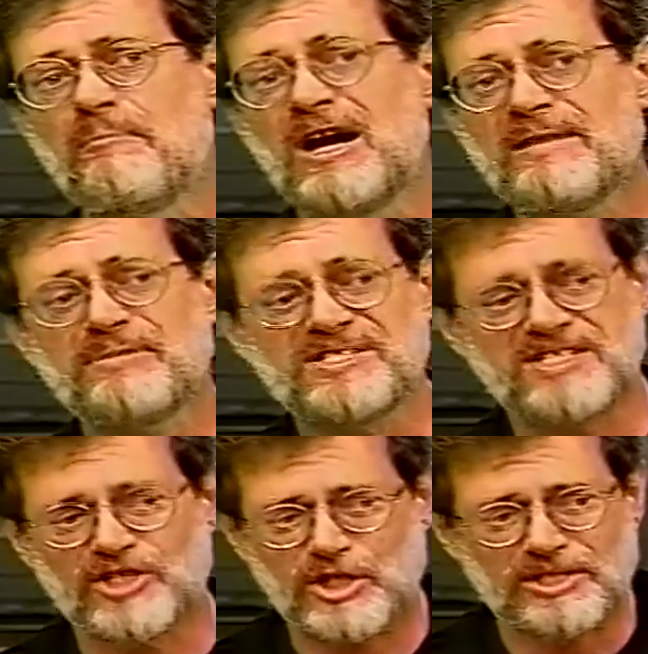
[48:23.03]
My
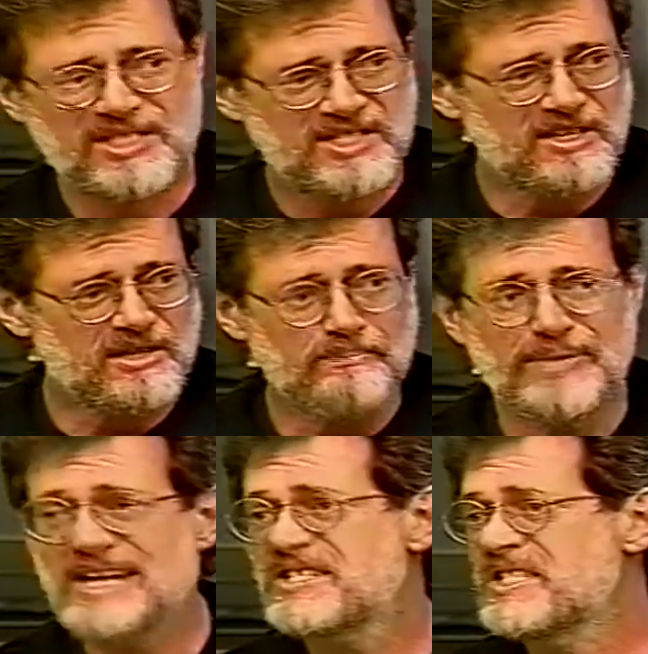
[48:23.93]
position is that the
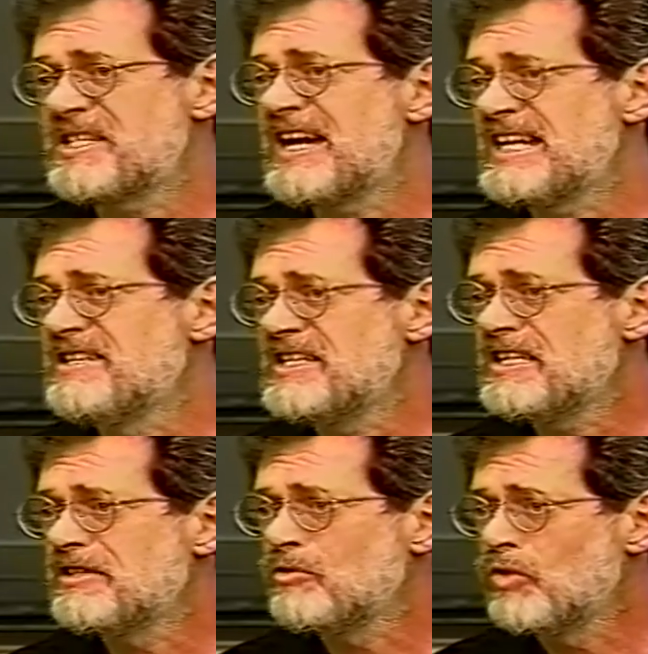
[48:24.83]
best
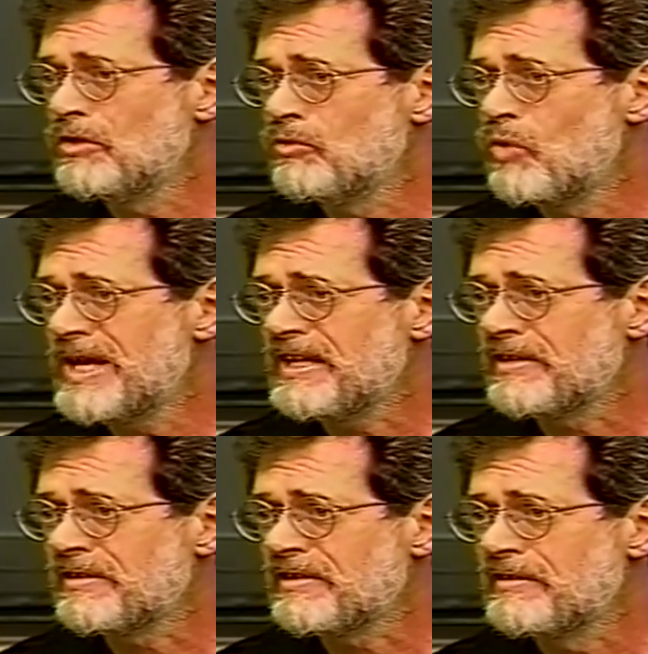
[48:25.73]
idea will win.